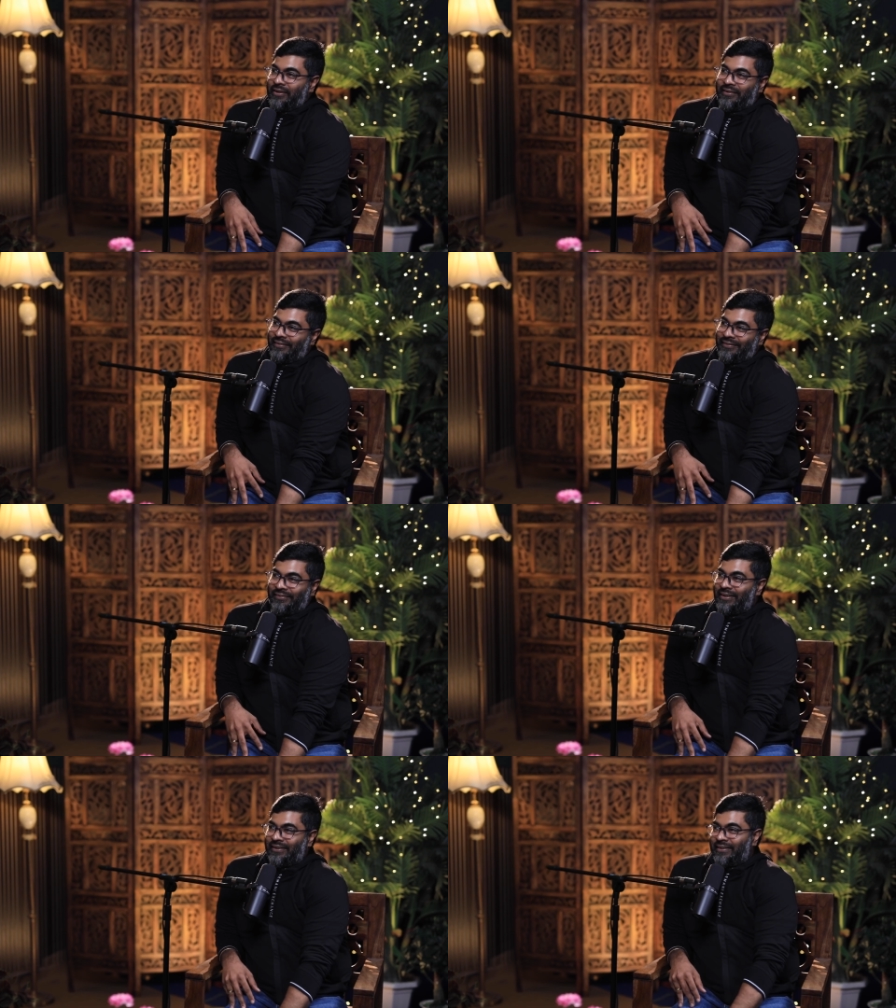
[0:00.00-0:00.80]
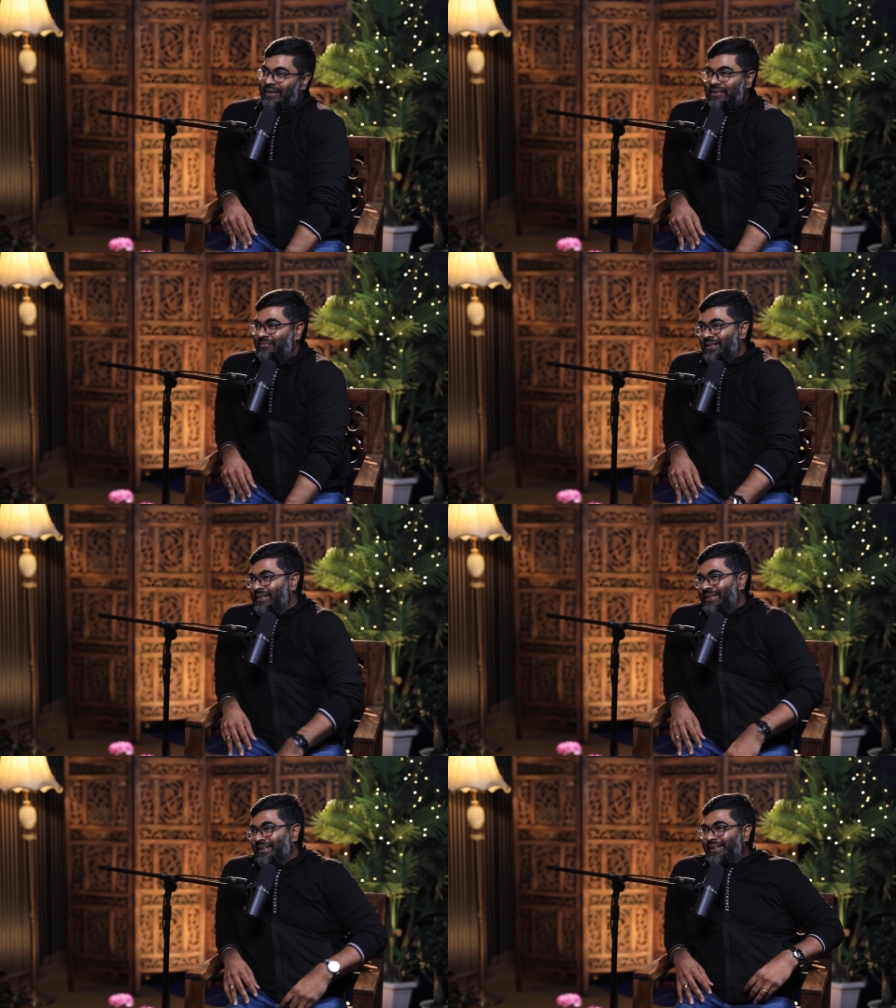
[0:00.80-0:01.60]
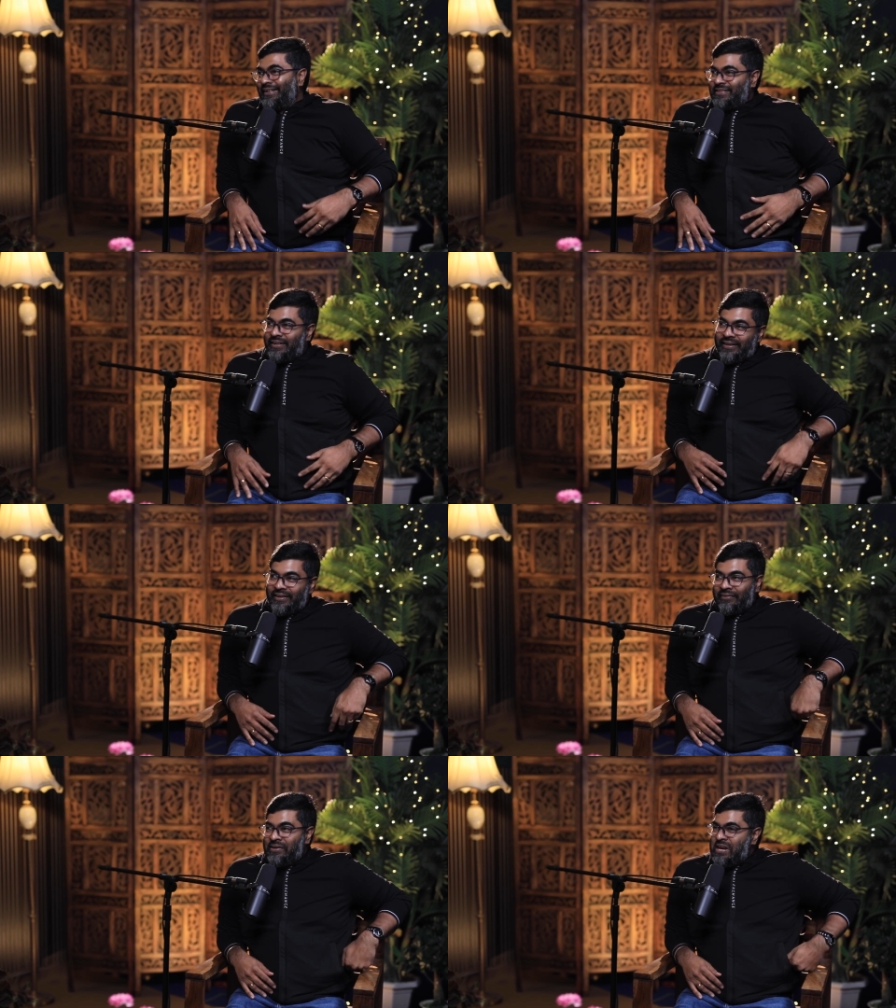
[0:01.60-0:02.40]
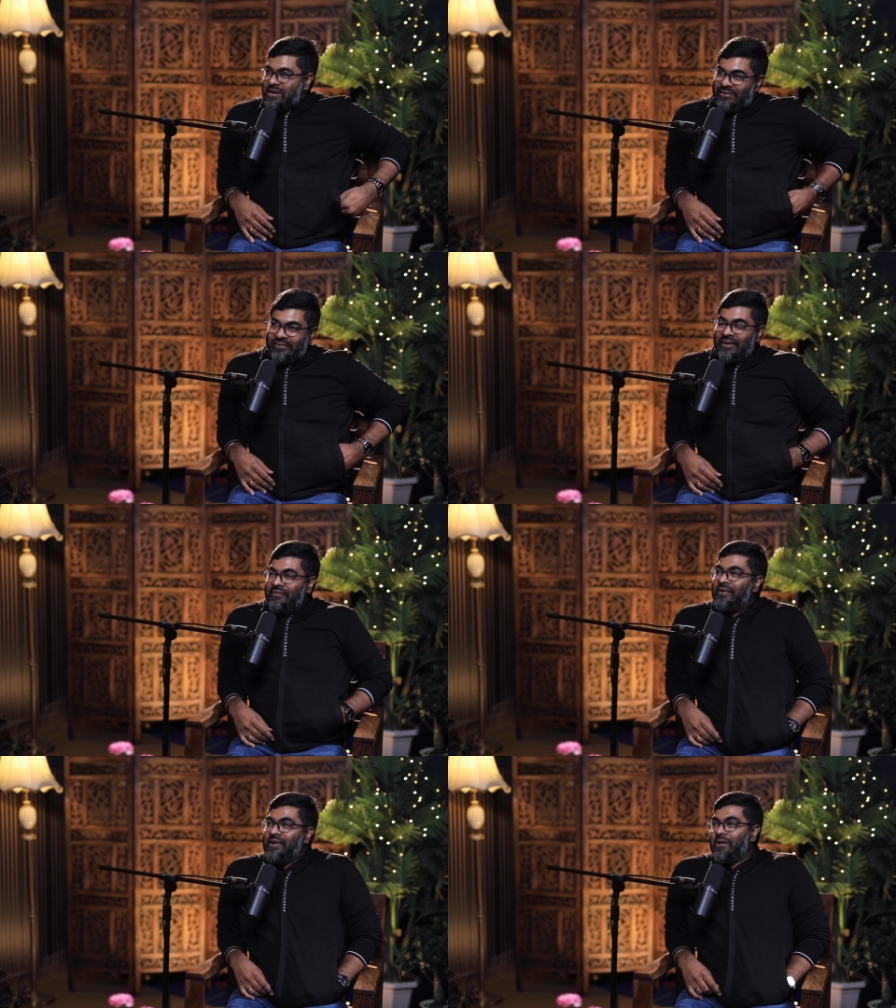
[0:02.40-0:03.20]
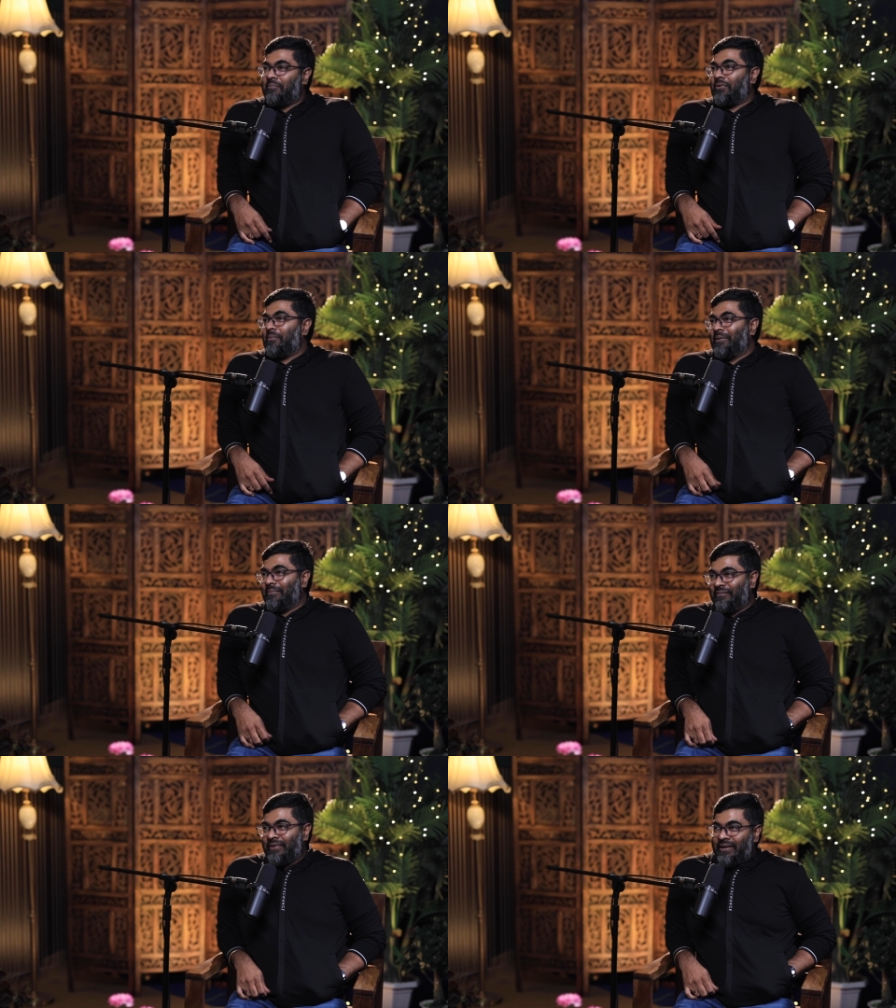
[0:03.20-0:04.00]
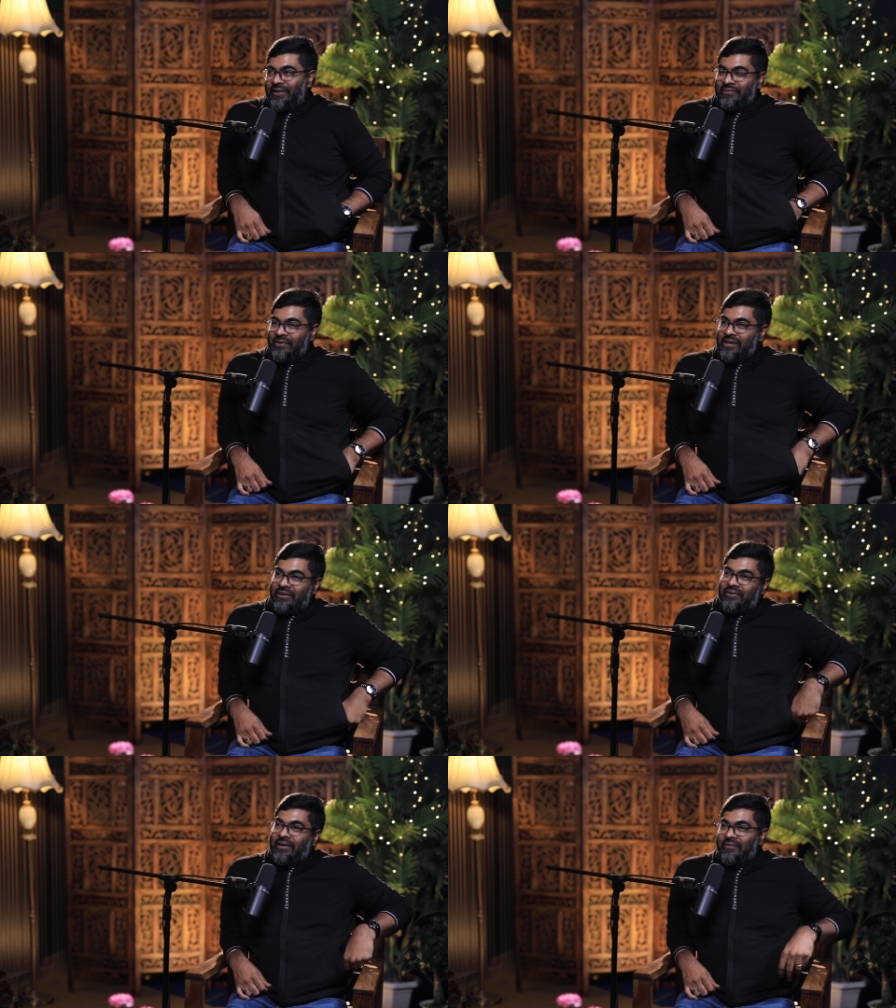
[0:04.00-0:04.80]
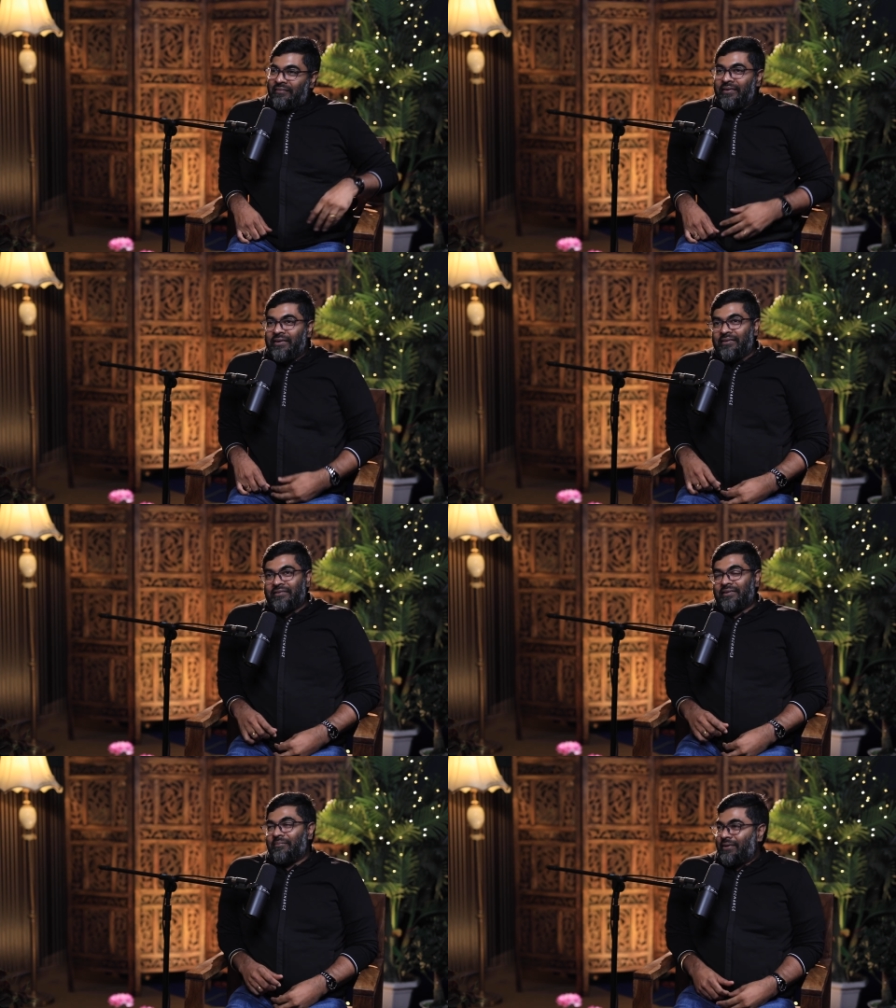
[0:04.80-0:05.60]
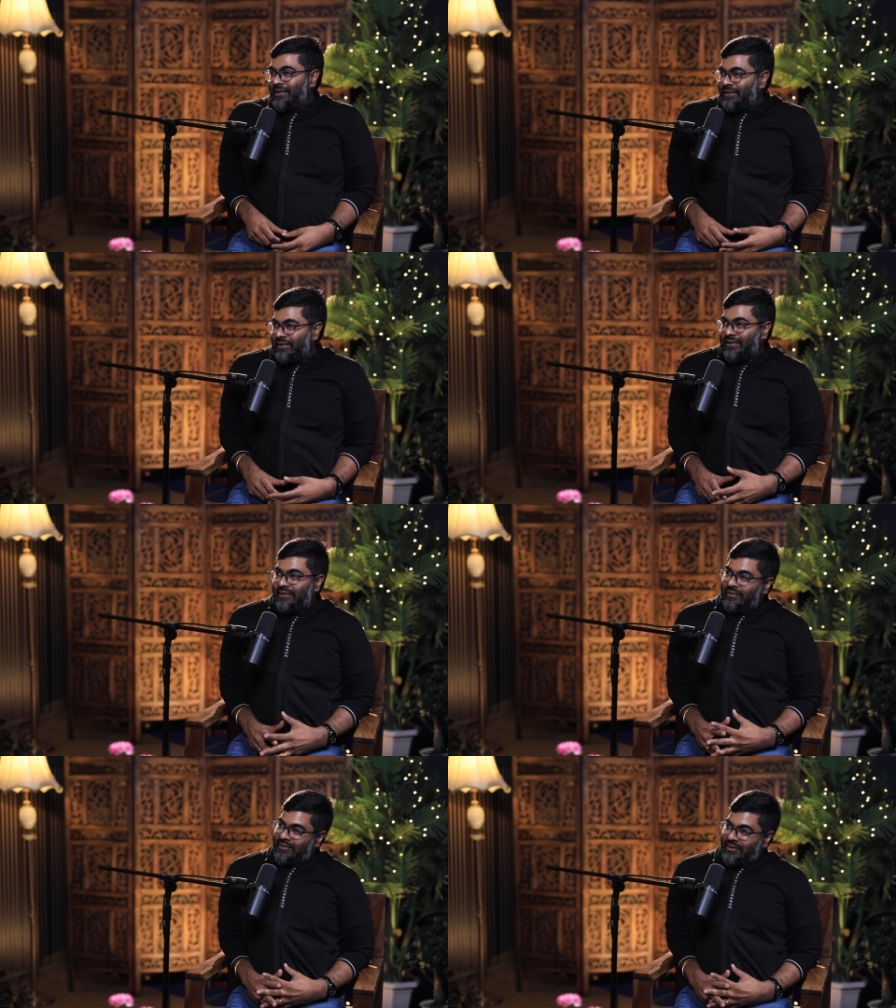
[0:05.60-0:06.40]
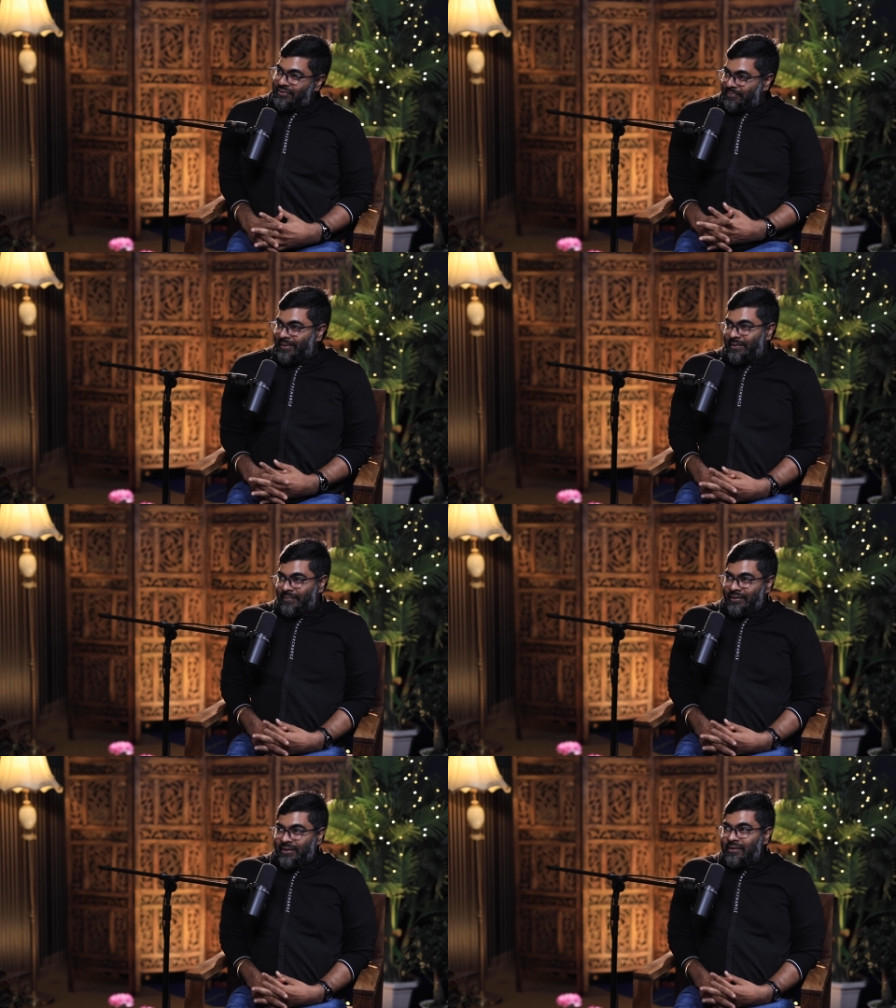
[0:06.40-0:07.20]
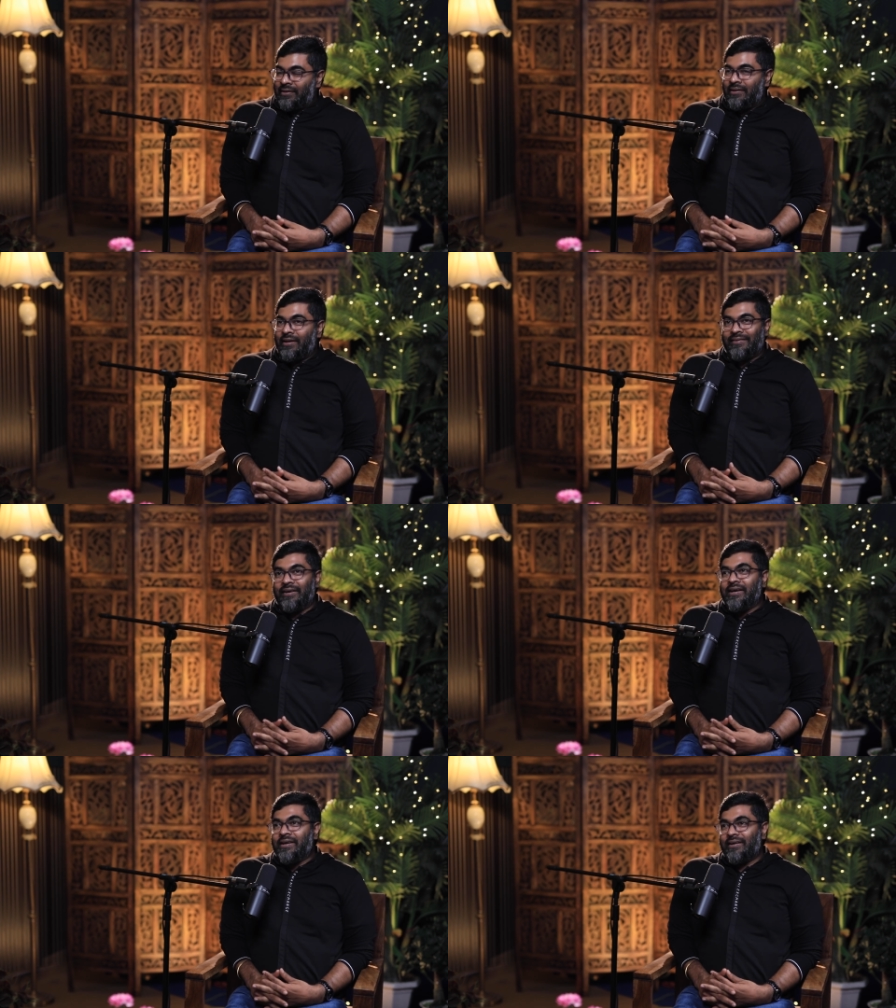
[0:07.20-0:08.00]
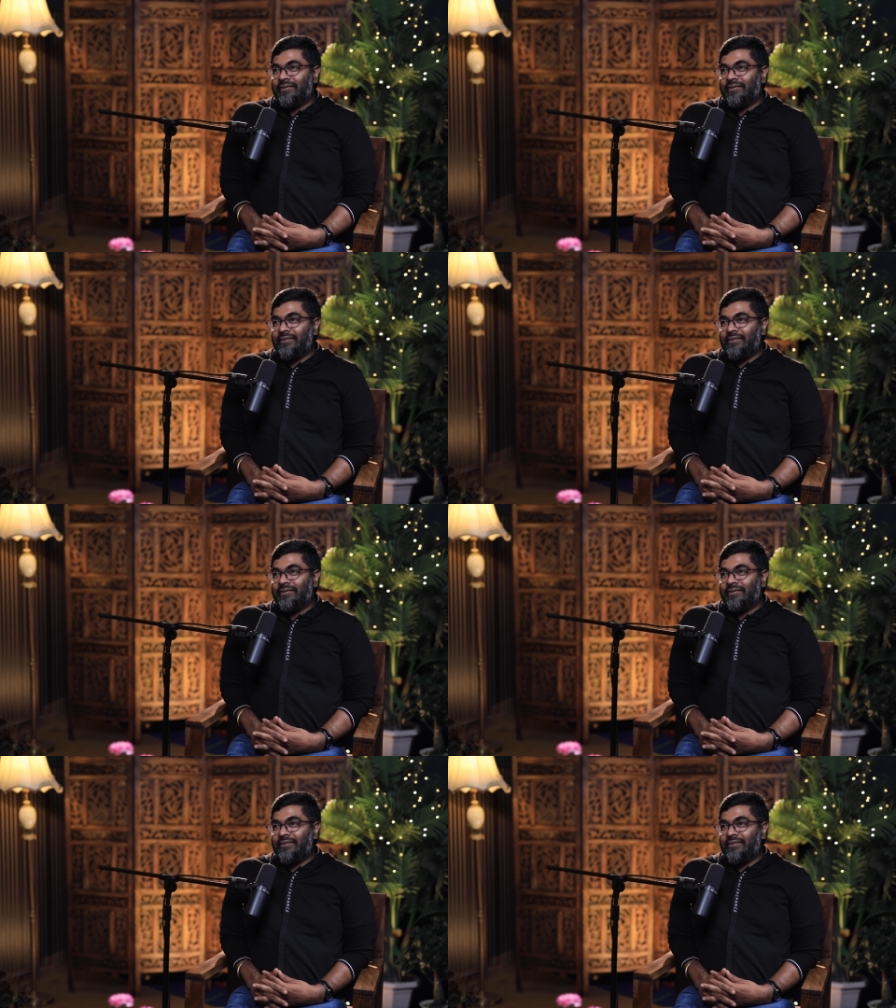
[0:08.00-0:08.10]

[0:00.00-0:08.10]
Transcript: Okay, absolutely wrong. So that's the end of the journey. You need to have problem every day. You need to have some or the other that should be coming.